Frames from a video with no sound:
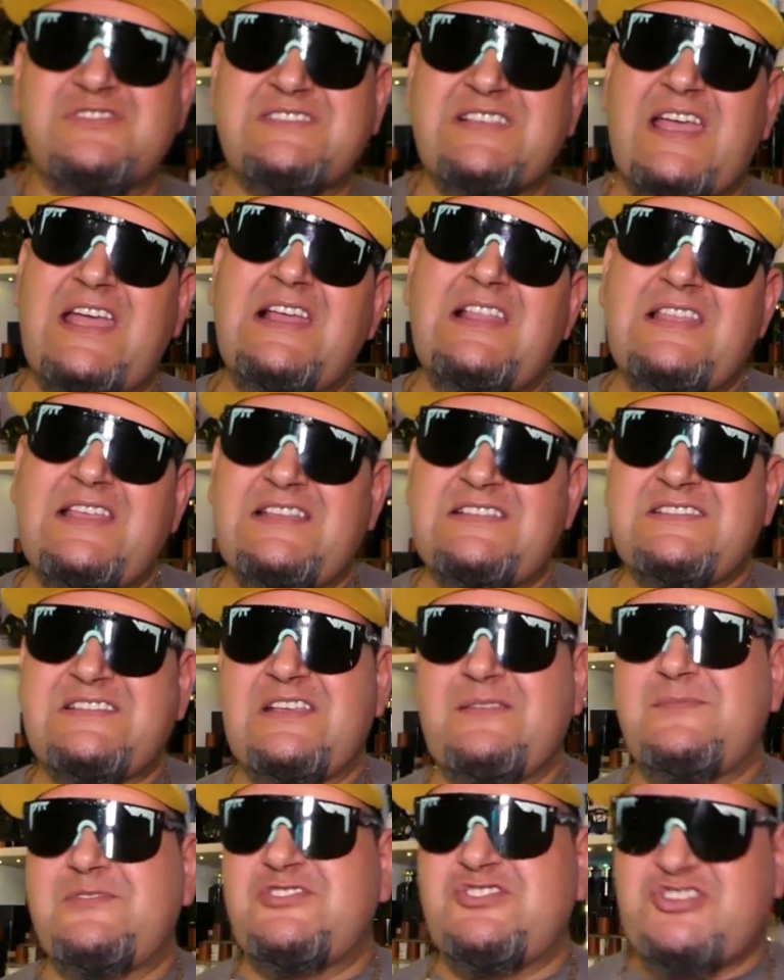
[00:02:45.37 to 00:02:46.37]
to say
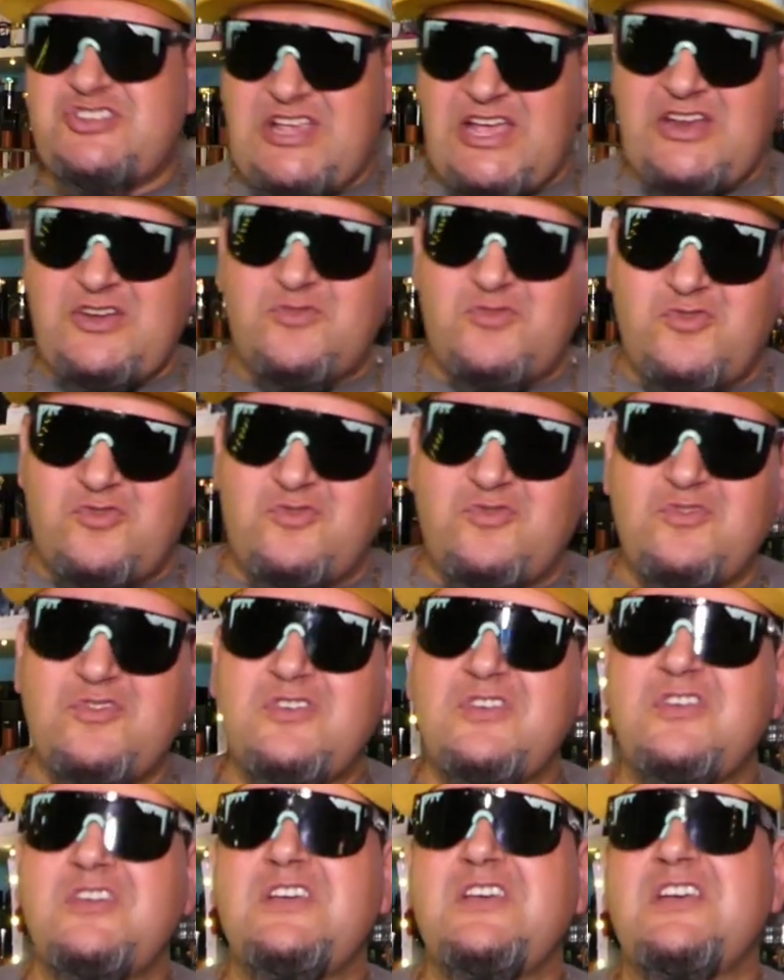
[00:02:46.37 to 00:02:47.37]
Elysium in general.
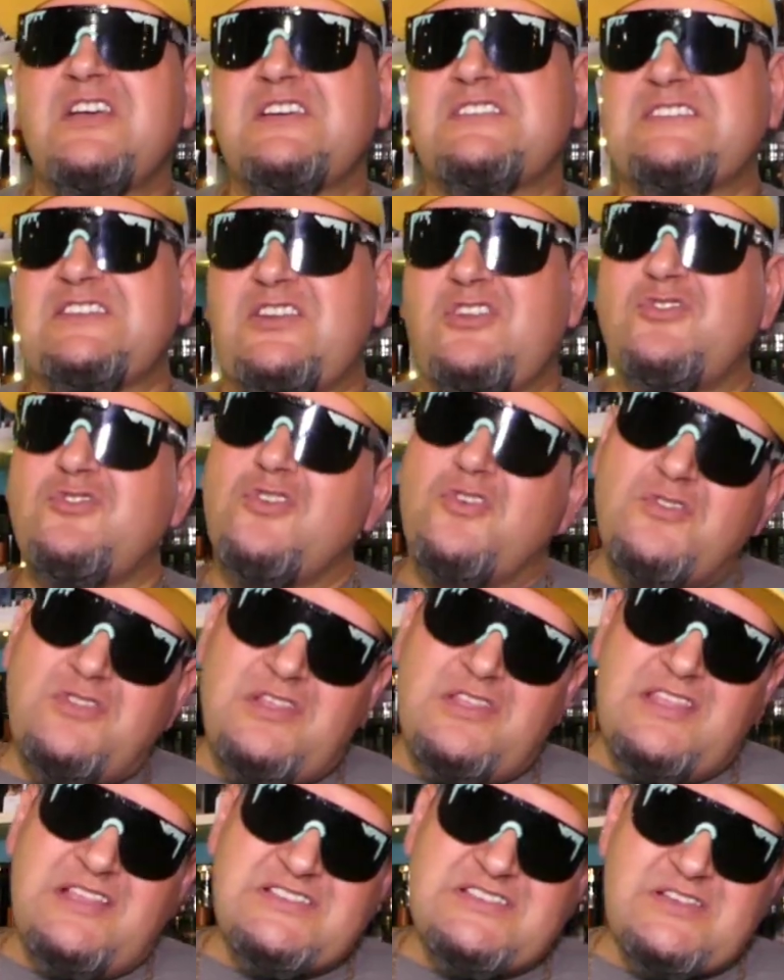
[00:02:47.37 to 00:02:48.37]
Because I don't own
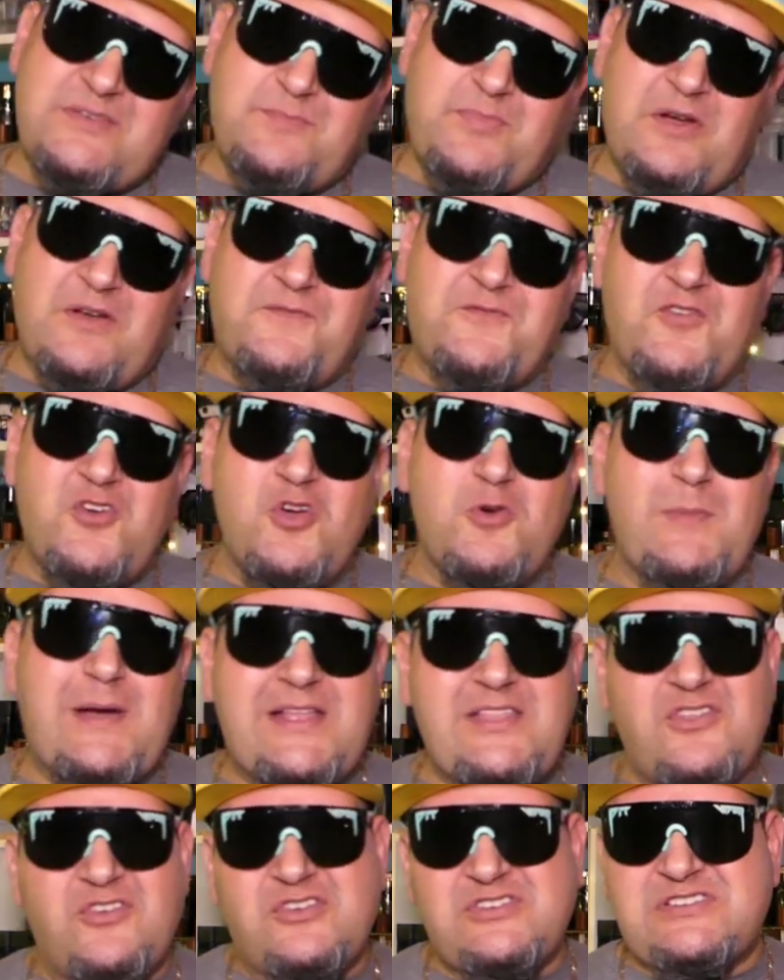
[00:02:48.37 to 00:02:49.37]
the Elysium Parfum.
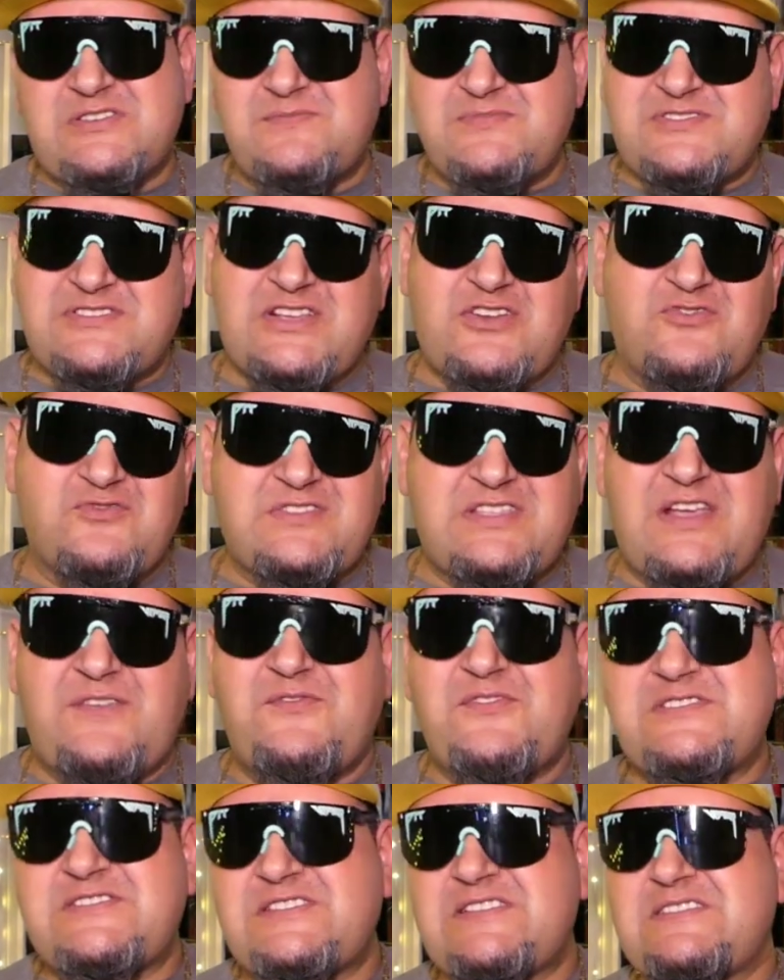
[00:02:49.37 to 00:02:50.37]
I know there's some subtle
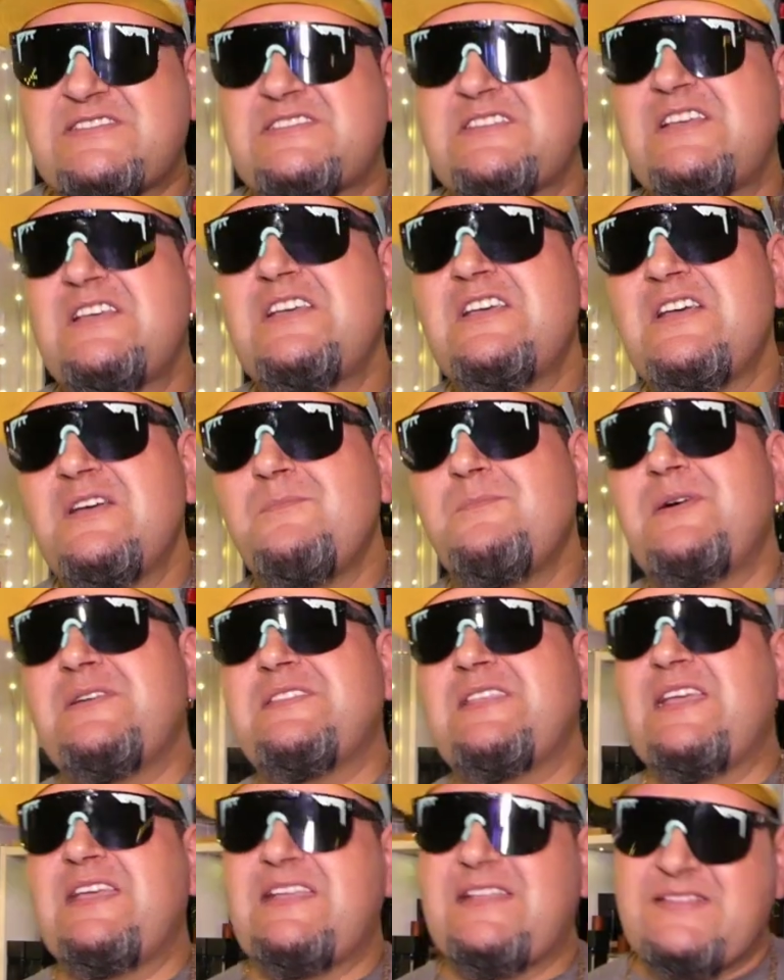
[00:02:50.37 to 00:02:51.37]
differences.
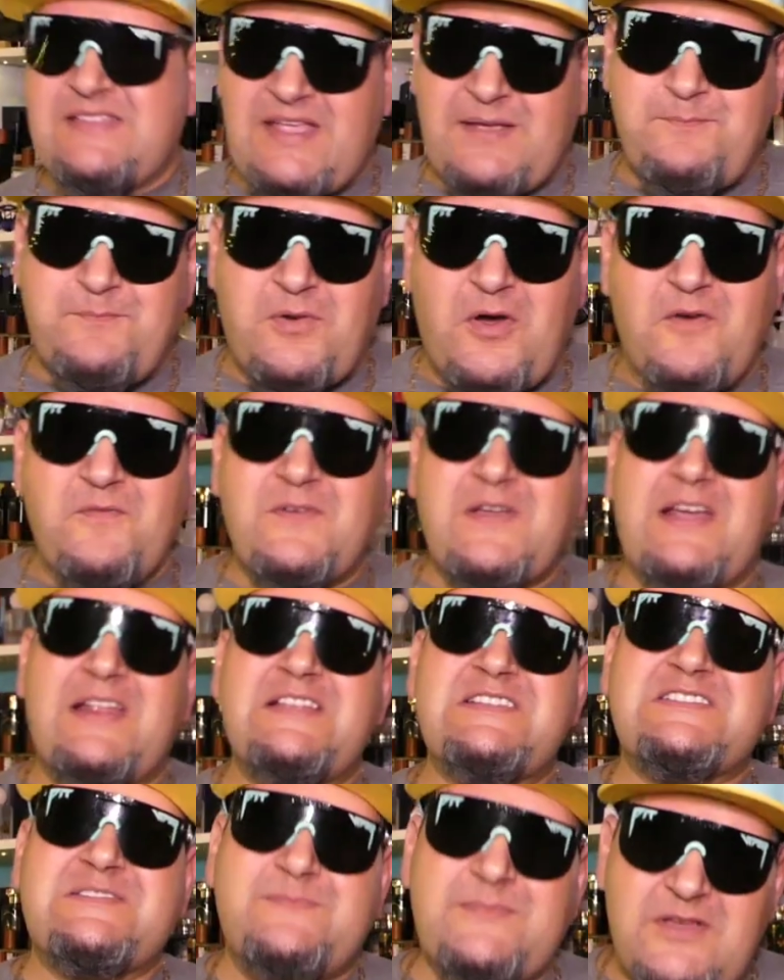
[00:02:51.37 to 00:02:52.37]
But they both kind
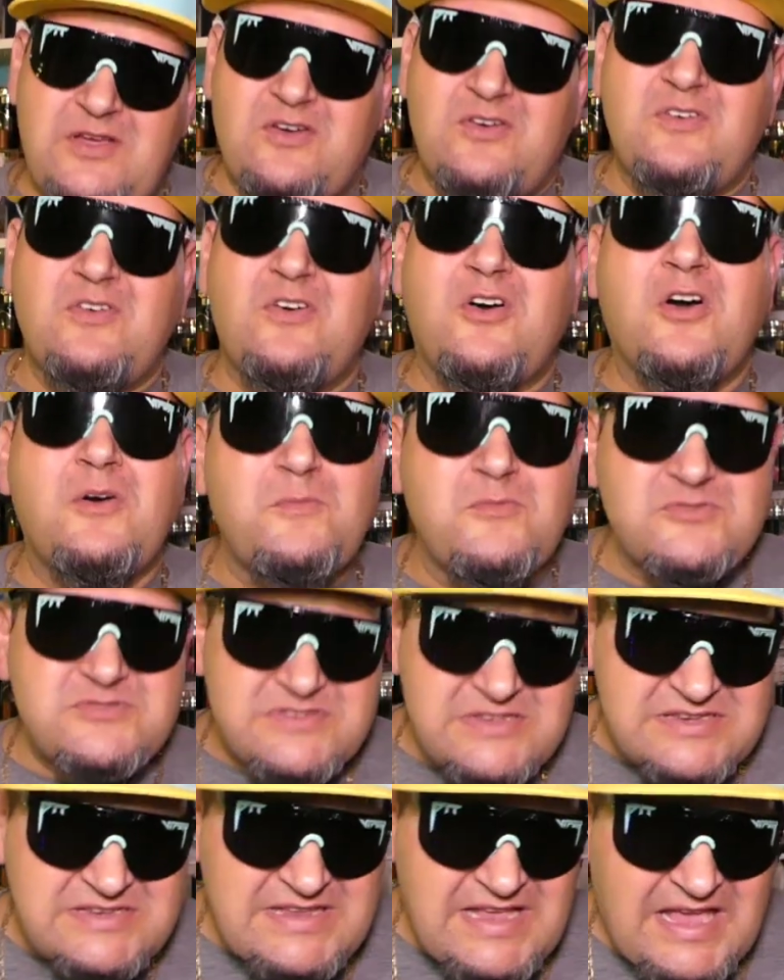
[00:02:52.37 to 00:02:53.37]
of smell almost
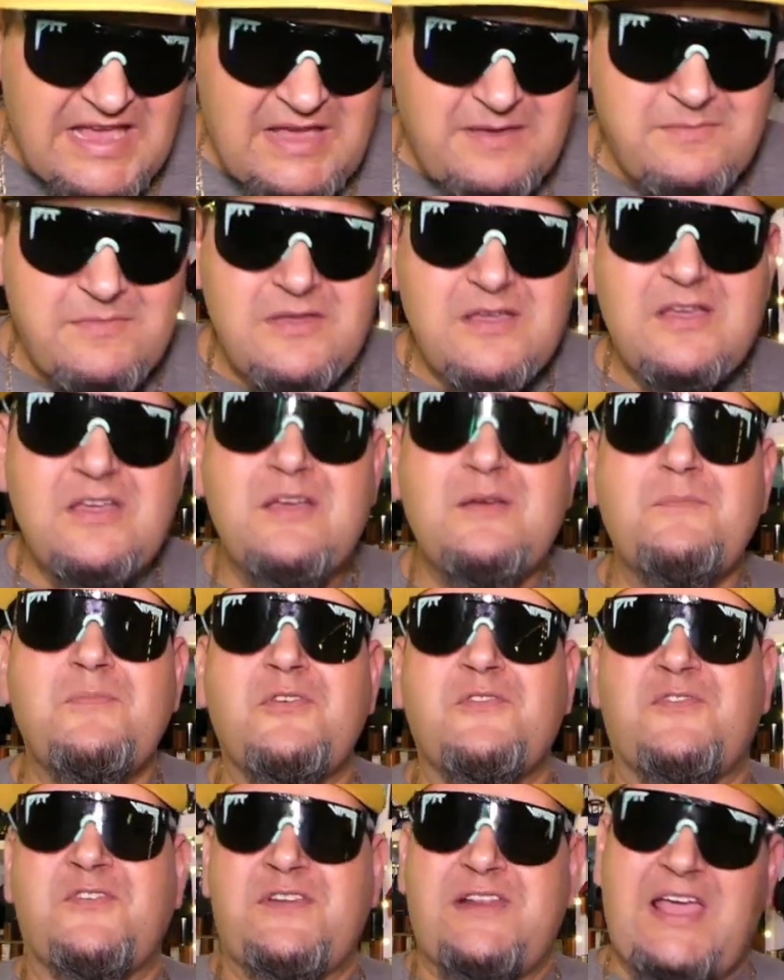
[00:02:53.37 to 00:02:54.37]
the same.
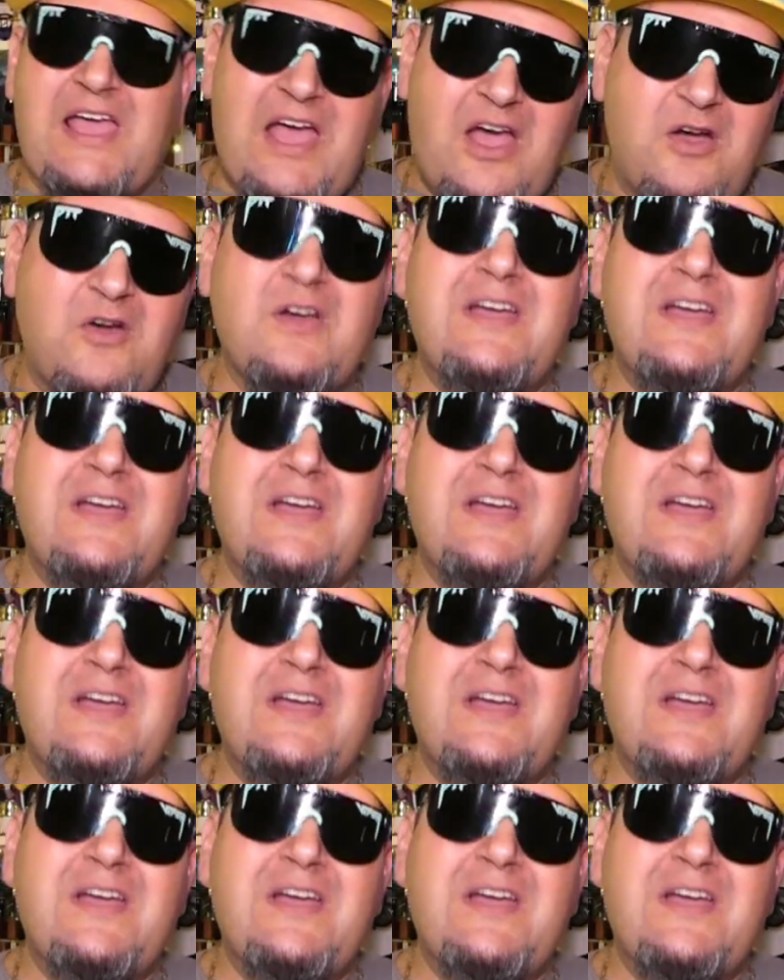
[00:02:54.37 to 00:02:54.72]
But for now,